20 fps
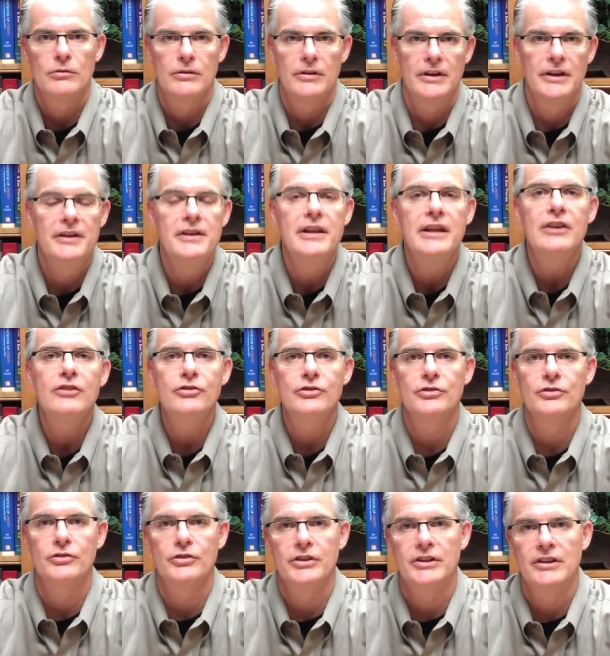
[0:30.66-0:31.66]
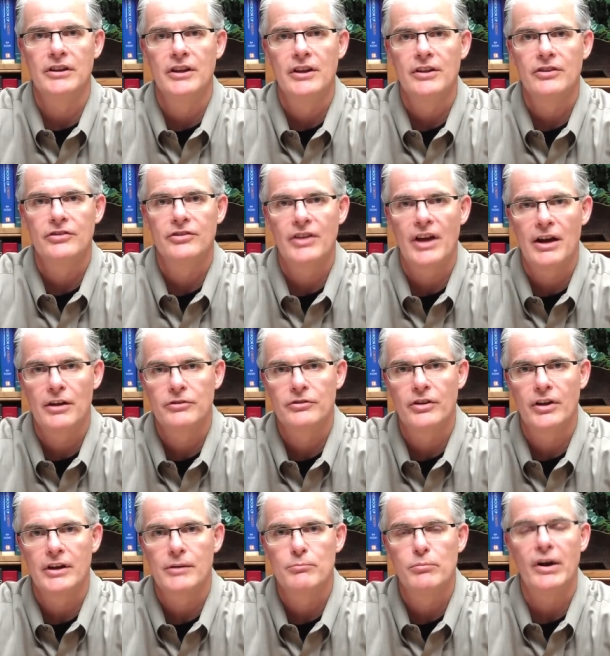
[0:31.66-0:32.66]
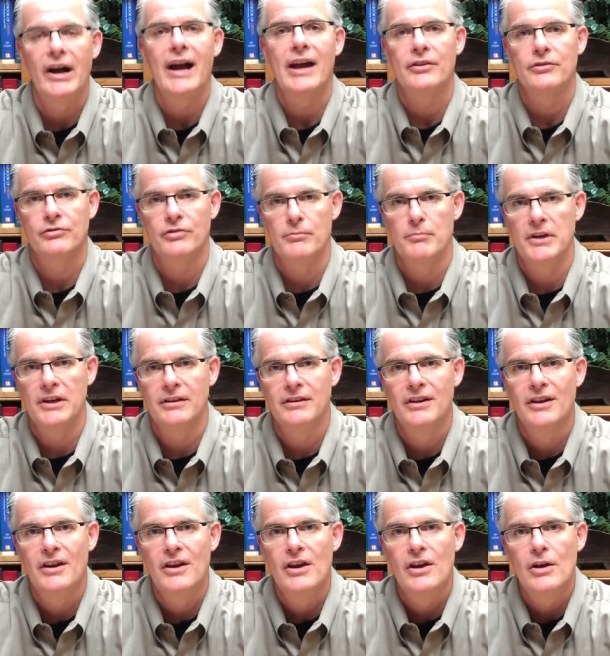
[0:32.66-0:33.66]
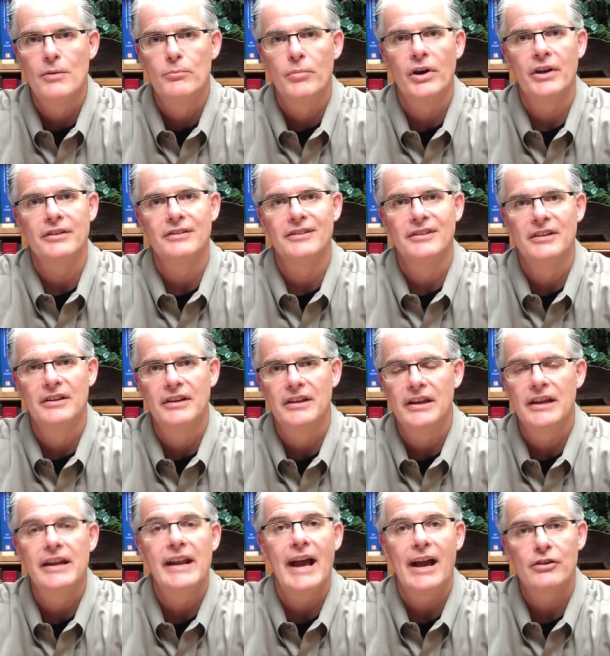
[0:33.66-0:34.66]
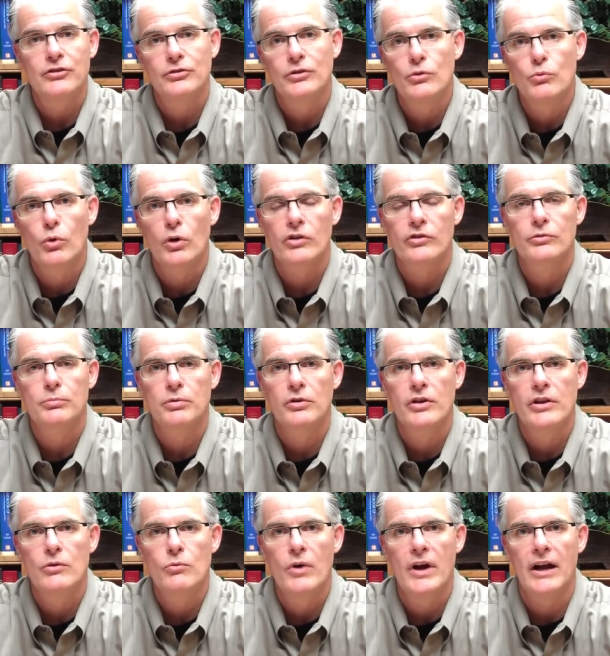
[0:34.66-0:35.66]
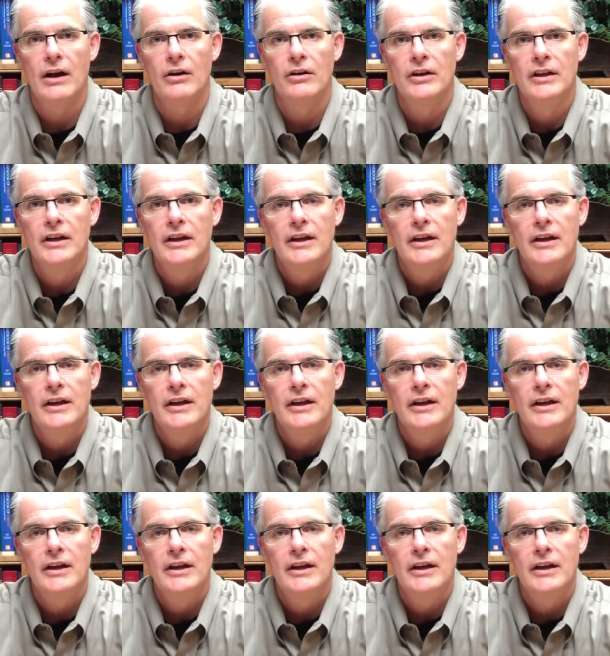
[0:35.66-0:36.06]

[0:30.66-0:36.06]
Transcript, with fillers: initially sounds like blasphemy, but it actually works pretty well.